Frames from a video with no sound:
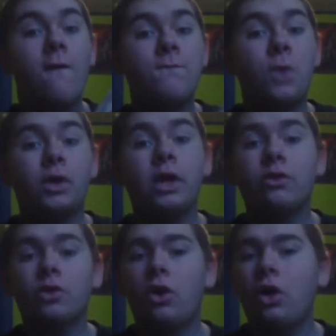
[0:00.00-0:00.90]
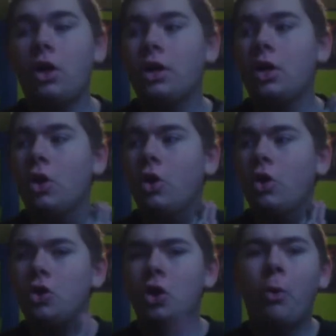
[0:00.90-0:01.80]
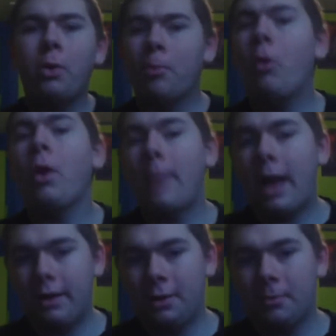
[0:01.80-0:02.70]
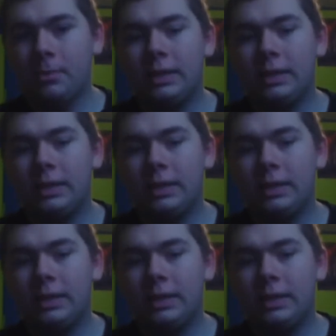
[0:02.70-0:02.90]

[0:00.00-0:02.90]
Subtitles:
focused on knowing more about him.